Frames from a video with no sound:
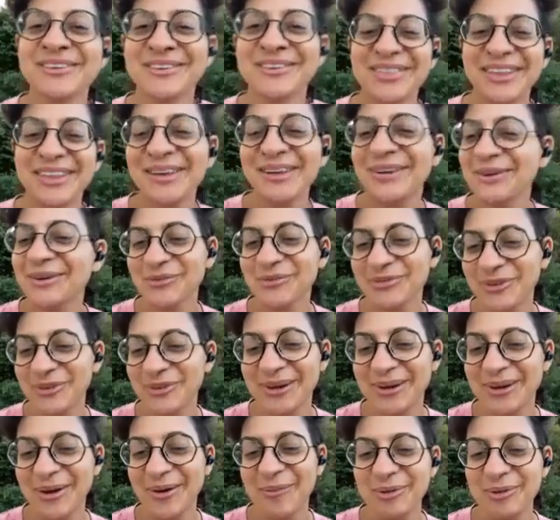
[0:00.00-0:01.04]
So thank you
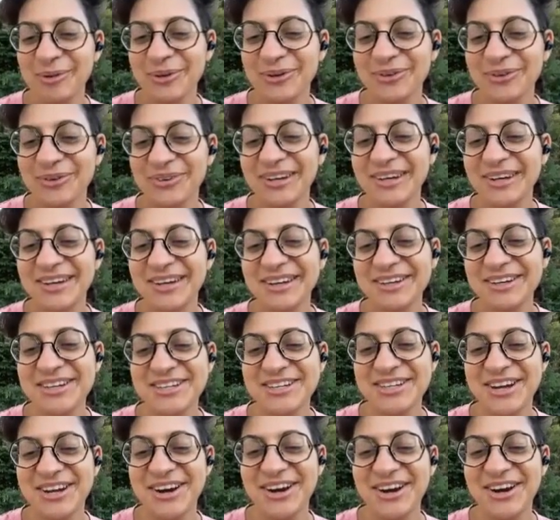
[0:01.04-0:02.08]
for the opportunity
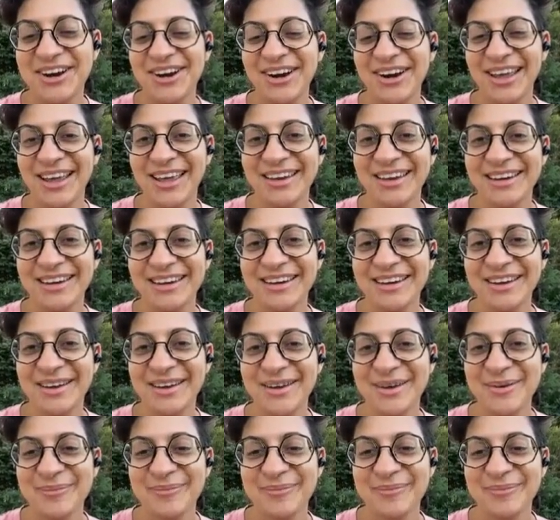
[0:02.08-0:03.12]
to share, and
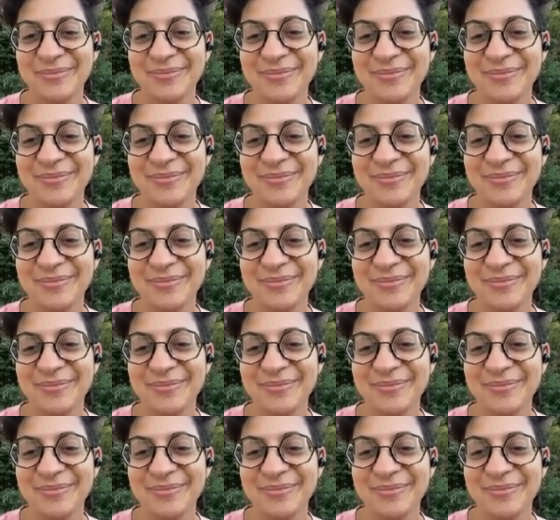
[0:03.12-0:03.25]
